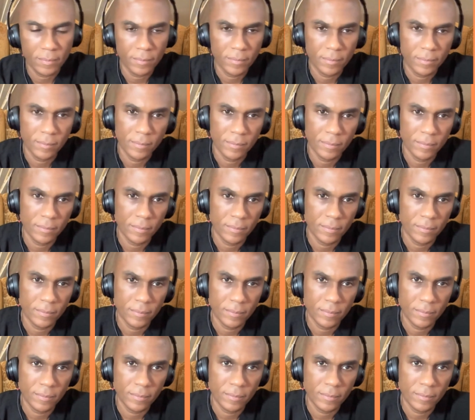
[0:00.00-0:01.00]

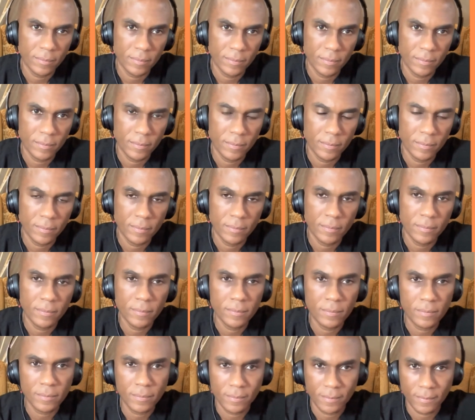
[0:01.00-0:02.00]

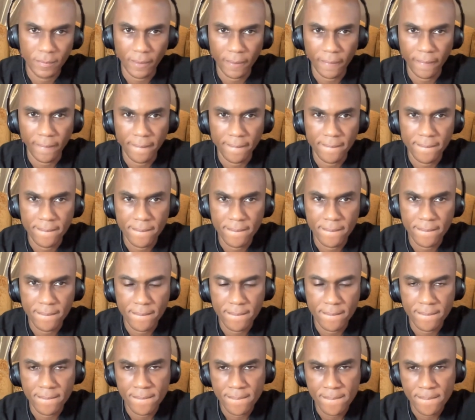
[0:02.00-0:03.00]

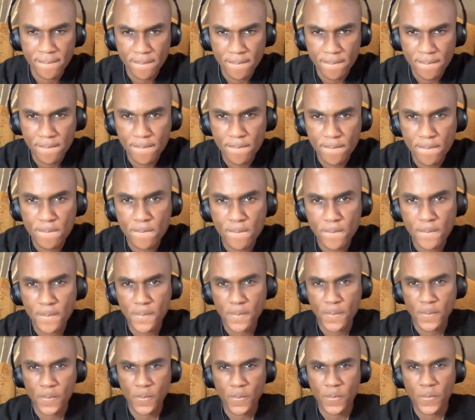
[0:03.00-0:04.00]

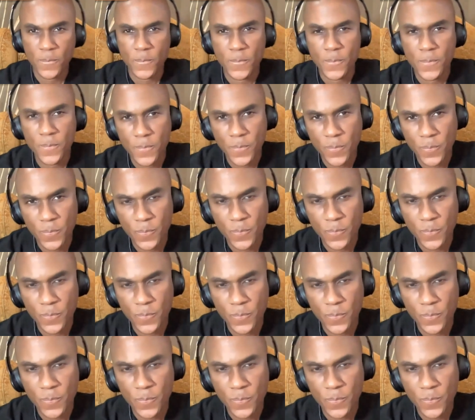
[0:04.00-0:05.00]

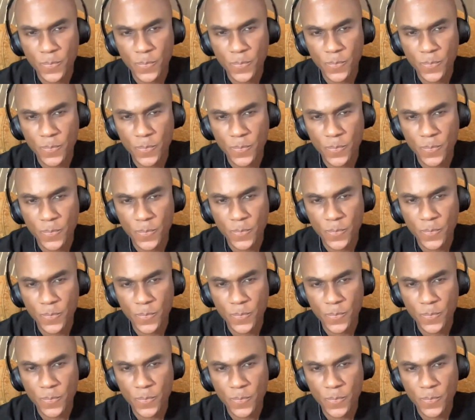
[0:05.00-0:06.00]

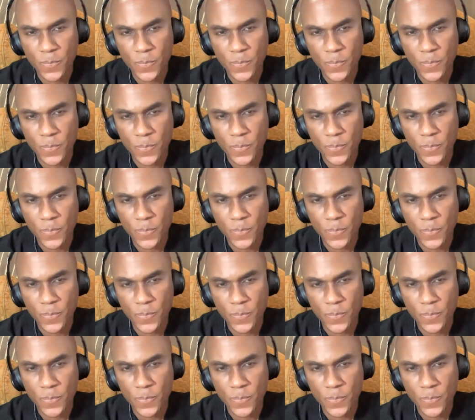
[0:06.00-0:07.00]

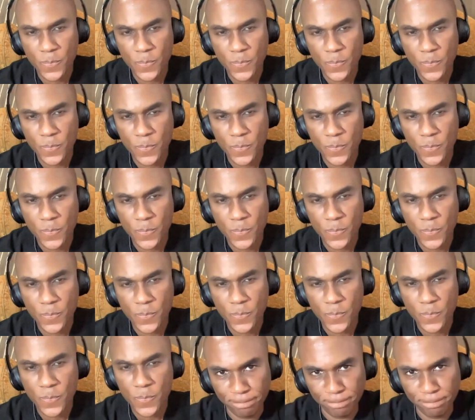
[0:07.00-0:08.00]
No words are spoken by the person on screen.